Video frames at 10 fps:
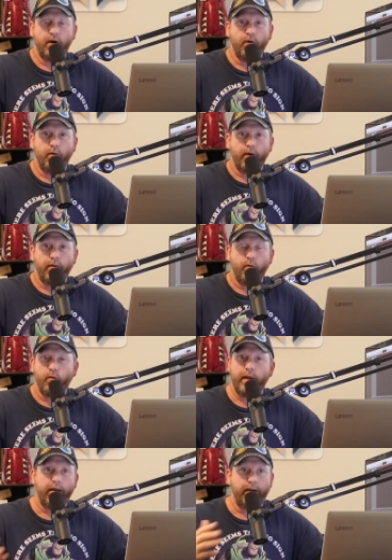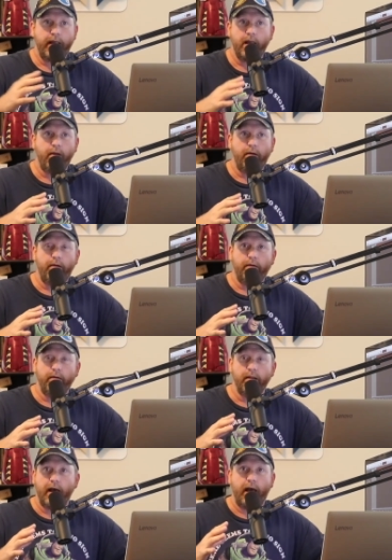so we are here
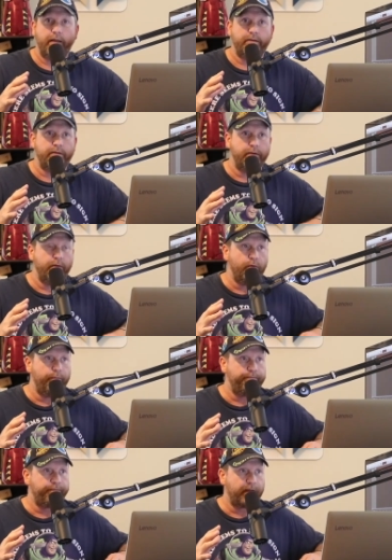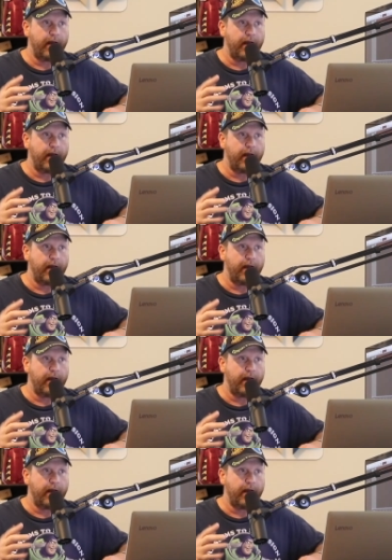not to